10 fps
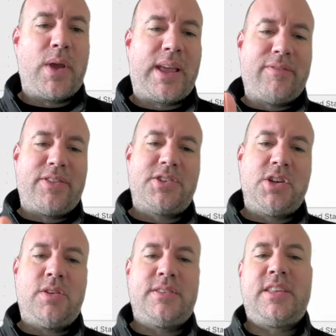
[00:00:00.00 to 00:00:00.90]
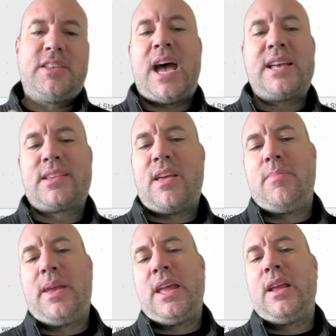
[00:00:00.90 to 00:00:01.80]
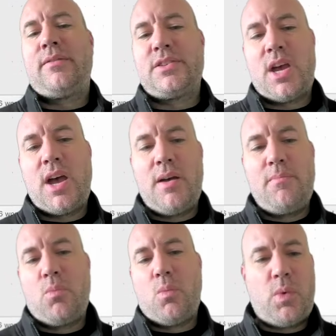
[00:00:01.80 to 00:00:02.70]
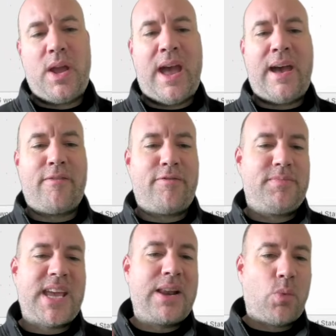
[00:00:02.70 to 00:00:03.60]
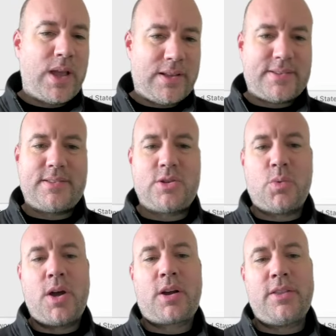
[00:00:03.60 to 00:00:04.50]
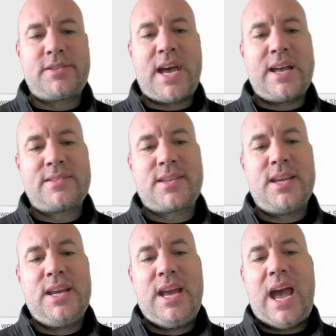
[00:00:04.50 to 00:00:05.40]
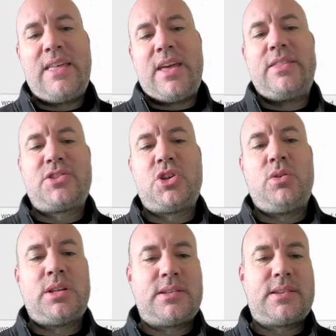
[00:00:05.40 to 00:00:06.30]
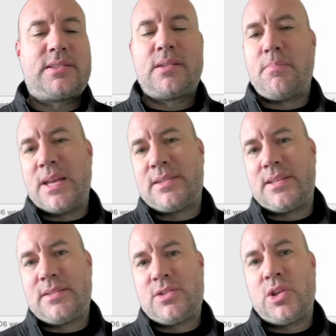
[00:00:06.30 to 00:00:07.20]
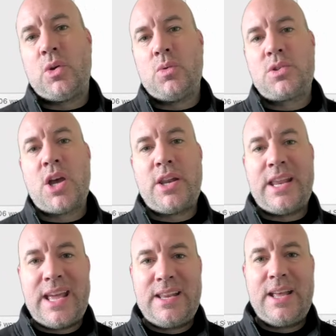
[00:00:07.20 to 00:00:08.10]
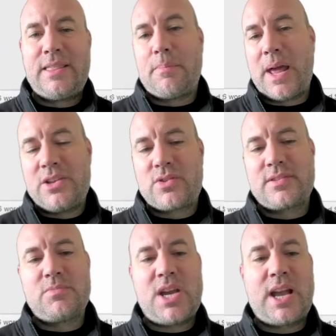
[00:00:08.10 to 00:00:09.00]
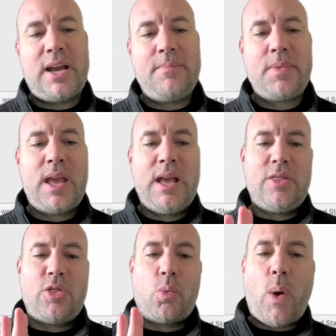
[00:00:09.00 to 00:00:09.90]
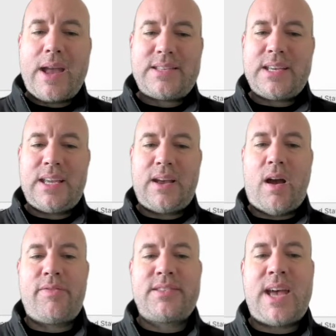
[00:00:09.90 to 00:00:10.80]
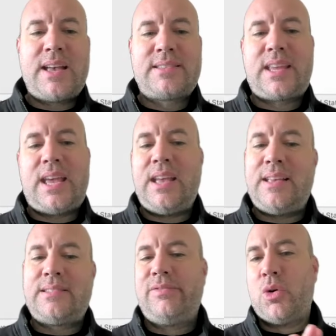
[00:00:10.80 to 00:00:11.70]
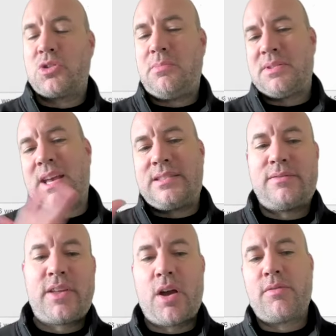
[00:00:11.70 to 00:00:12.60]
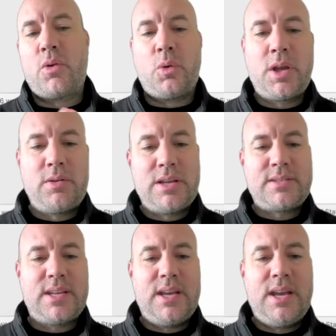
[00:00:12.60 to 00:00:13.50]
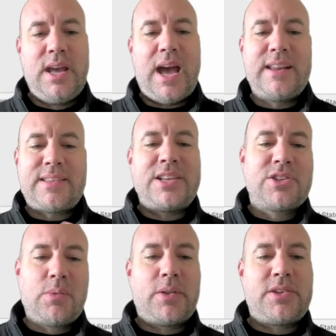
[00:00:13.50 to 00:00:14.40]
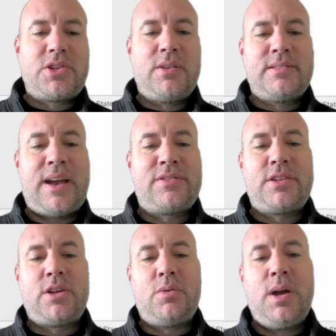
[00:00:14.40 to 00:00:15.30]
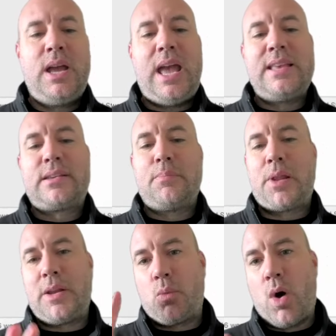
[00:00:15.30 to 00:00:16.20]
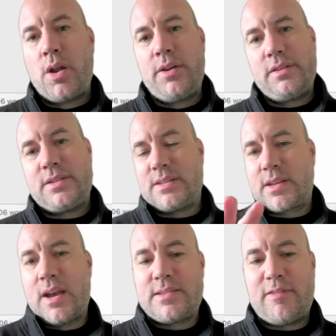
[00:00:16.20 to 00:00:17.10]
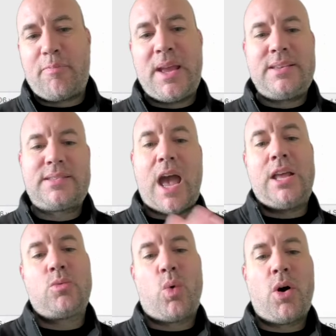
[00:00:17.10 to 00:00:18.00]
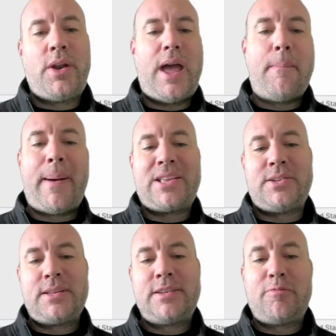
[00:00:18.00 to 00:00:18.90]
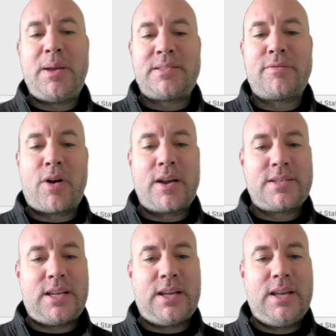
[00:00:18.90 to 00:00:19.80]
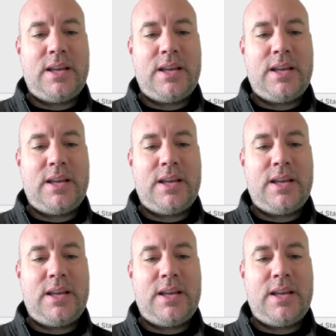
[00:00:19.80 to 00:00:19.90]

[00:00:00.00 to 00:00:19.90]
we give the students the task at the beginning of a term. We have 10 weeks to work on the task, and then the students submit it to Turnitin, the plagiarism checker. The weighting of the task is 40% of the overall unit. And essentially, what the students have to do is complete one discursive piece and one imaginative piece of writing.